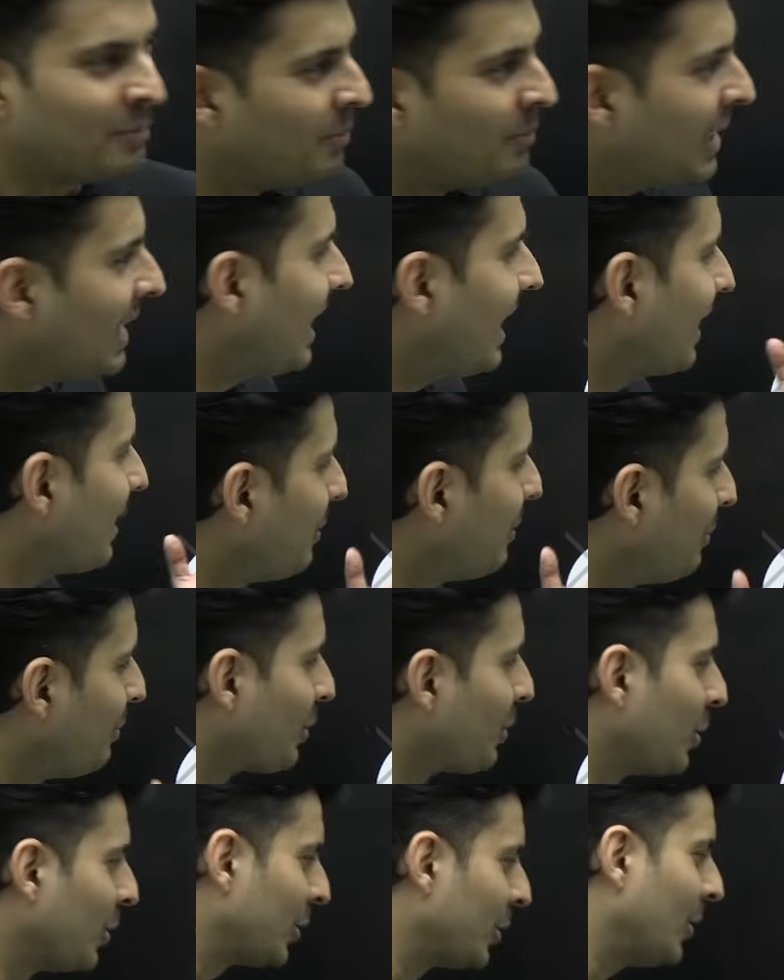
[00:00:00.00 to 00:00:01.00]
be like a
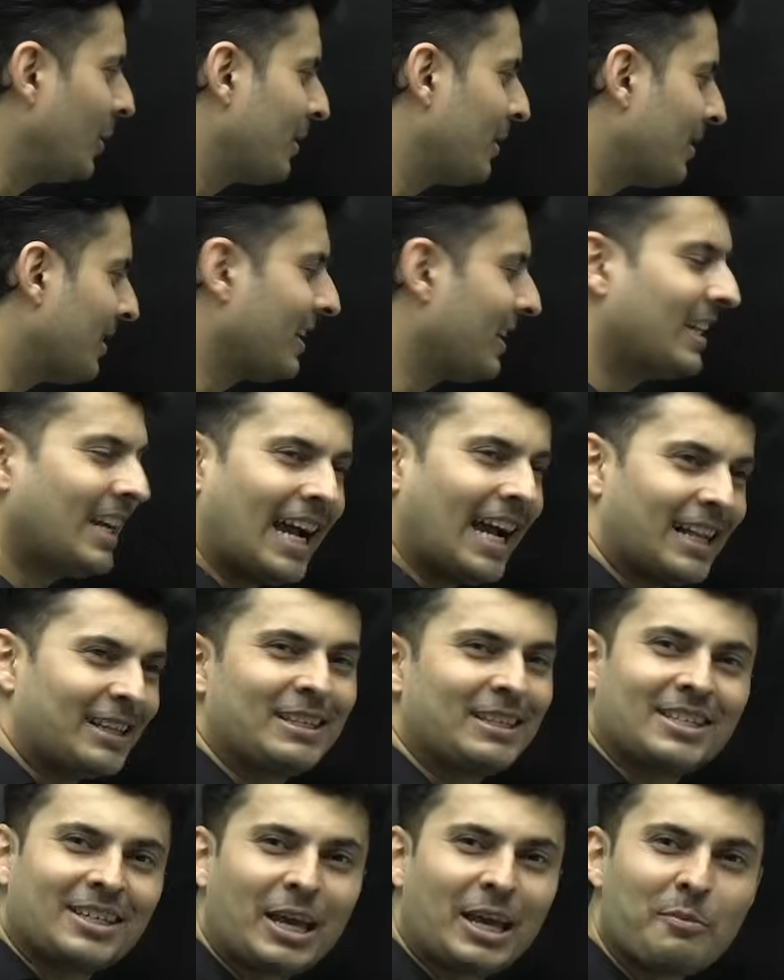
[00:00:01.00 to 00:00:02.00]
proton and
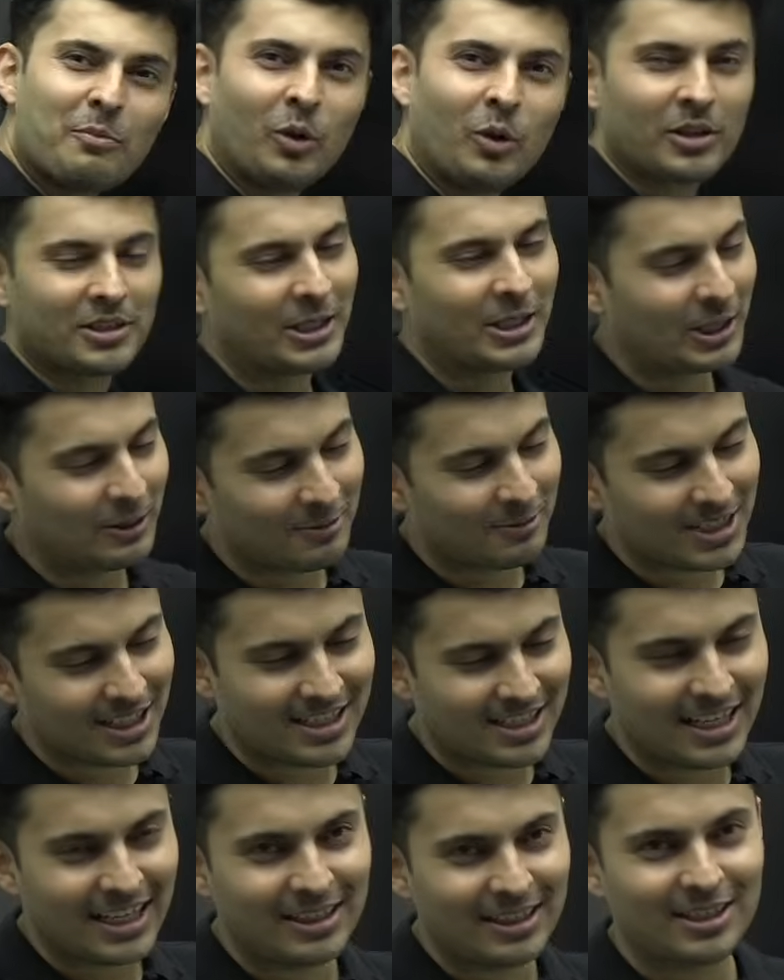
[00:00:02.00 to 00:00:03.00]
stay positive
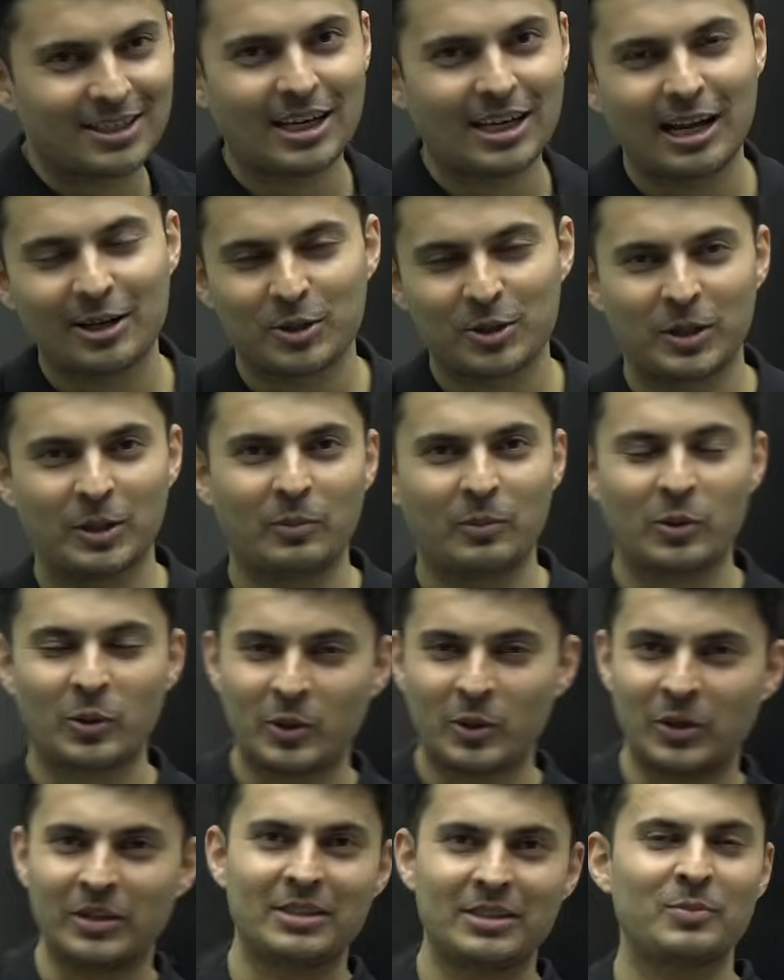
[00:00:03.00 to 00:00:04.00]
just like the charge of the
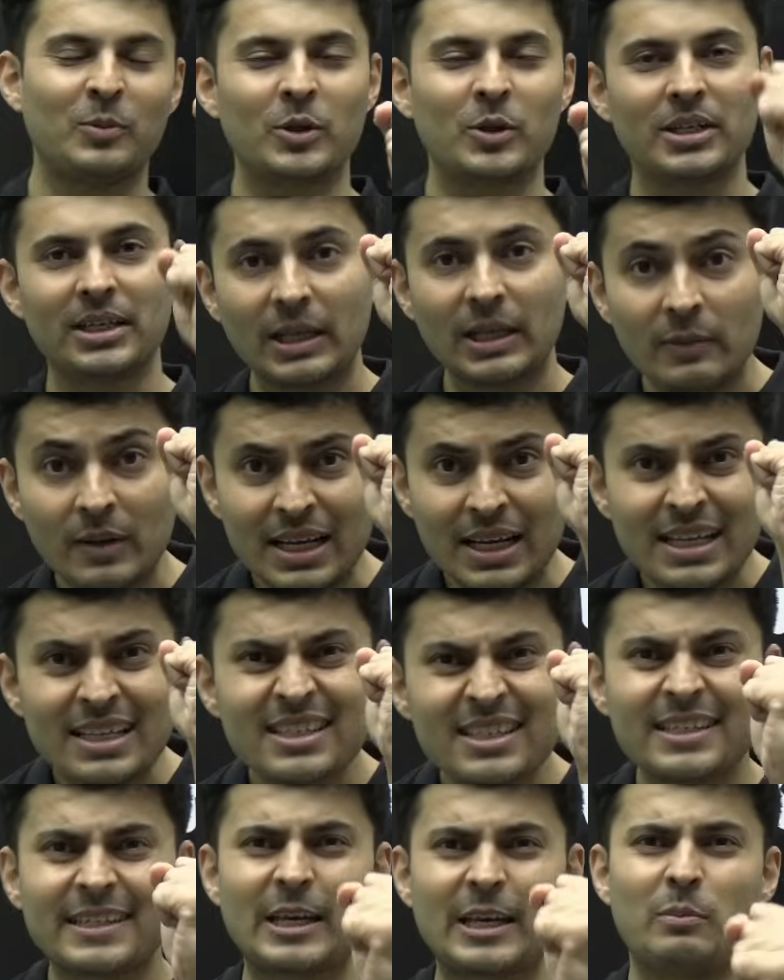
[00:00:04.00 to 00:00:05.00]
proton is positive
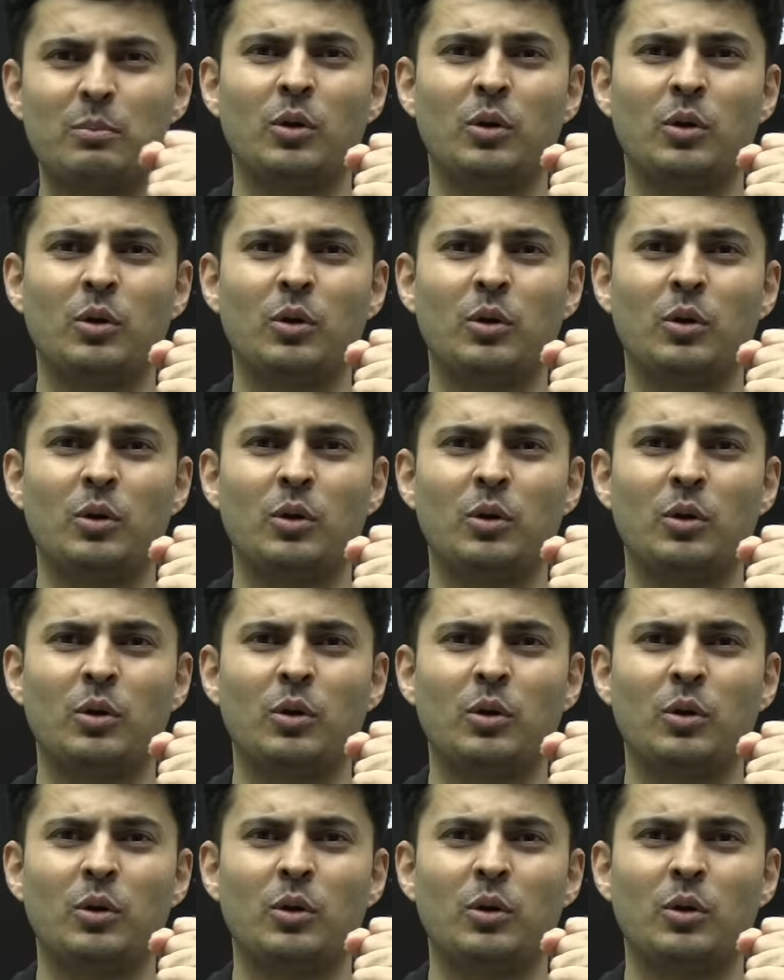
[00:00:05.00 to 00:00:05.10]
stay